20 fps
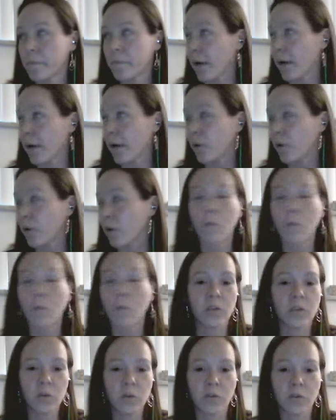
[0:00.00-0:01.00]
all I wanted to
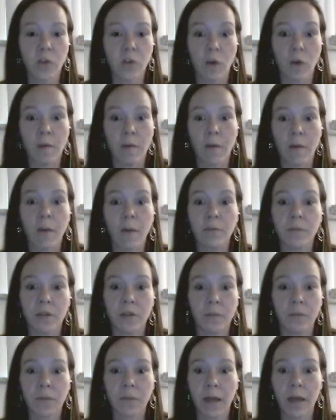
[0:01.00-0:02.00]
do was call my mom to come
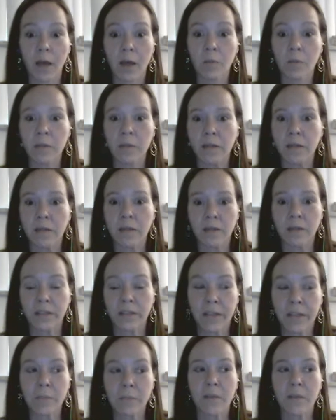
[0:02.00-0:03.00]
help me and
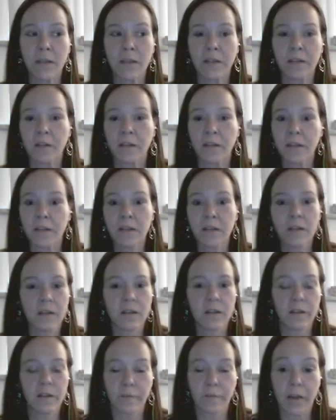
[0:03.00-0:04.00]
get me, and
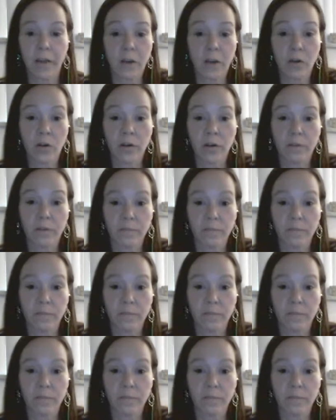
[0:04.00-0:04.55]
I couldn't.